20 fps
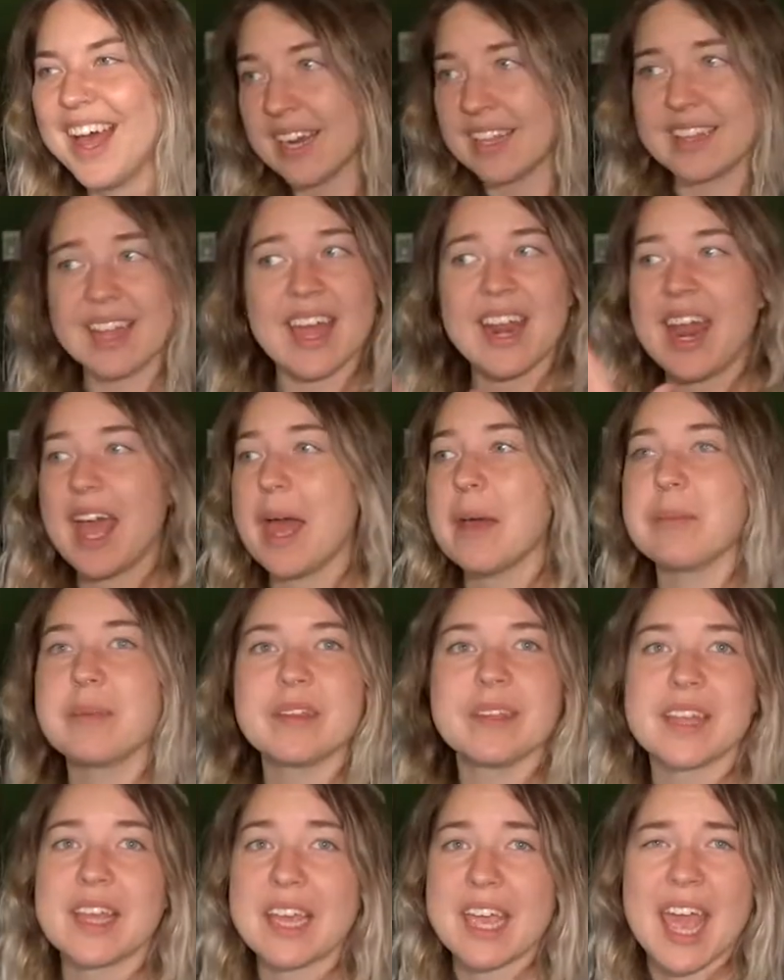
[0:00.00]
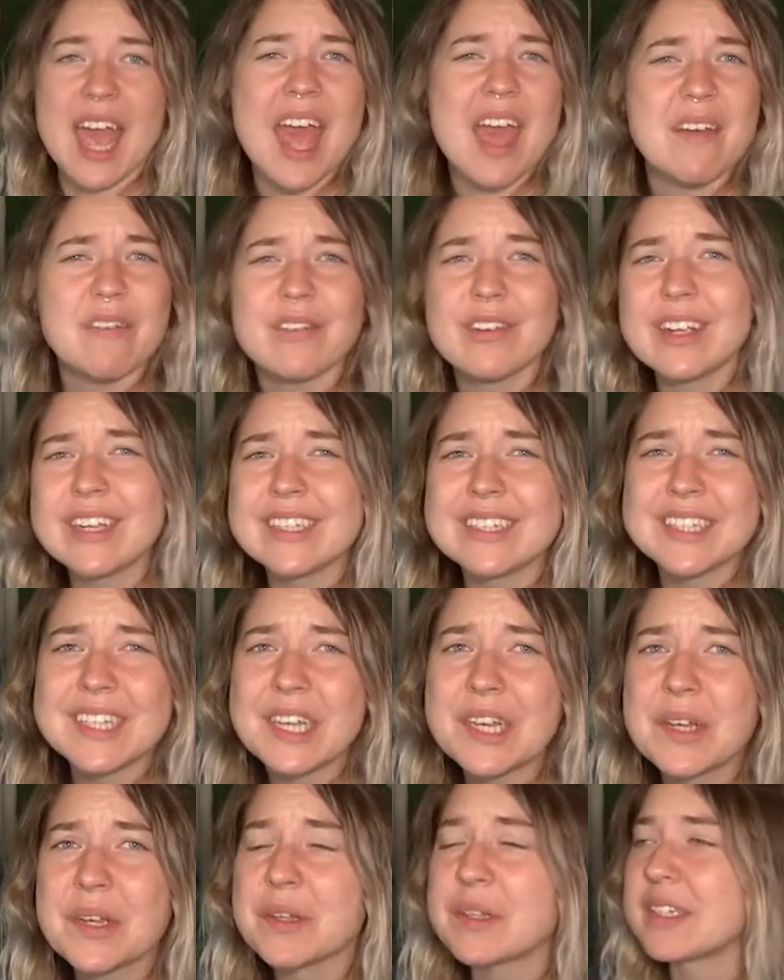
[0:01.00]
and that happened like every
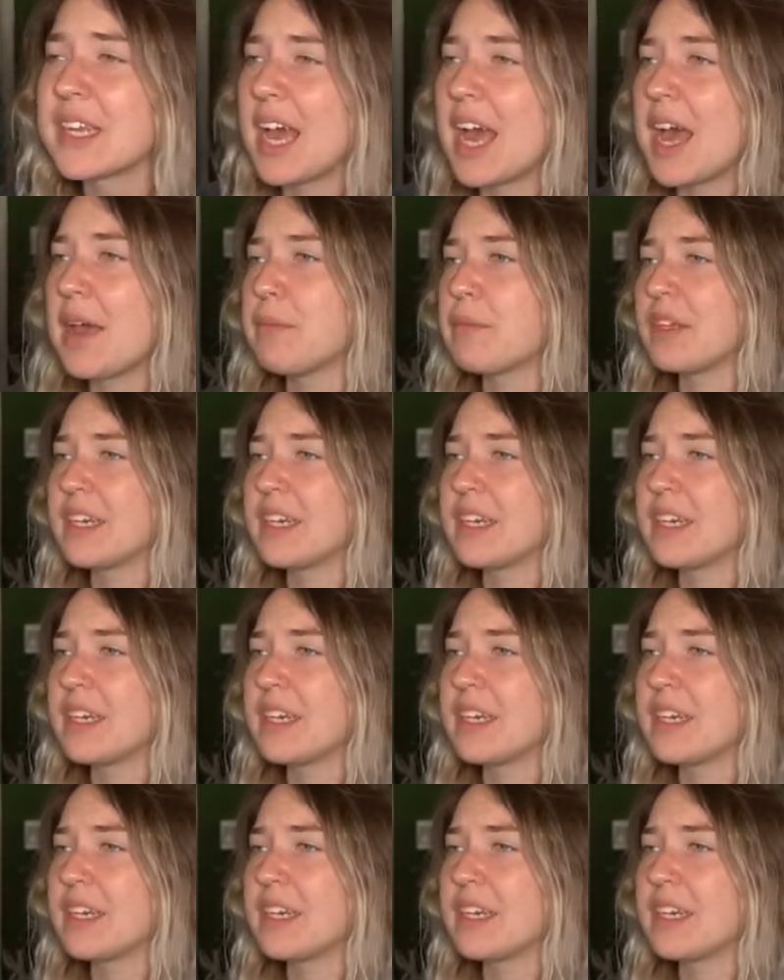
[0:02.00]
single time